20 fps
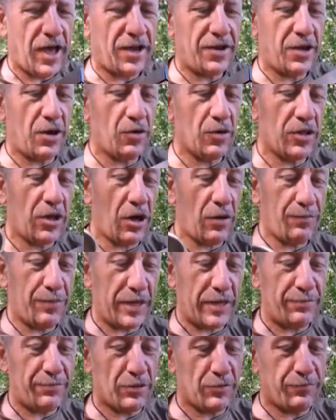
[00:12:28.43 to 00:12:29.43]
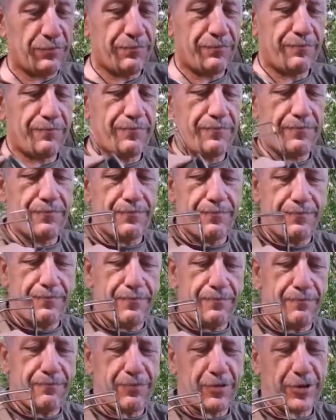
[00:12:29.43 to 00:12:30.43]
I know a lot of people
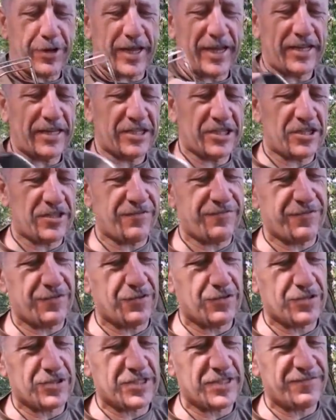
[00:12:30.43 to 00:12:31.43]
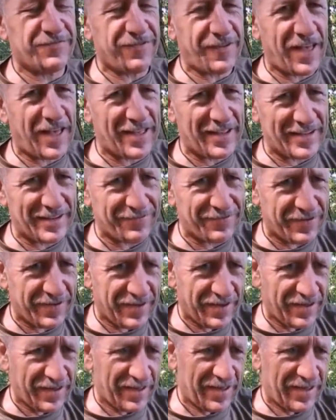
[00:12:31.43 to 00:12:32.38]
put it into the 45,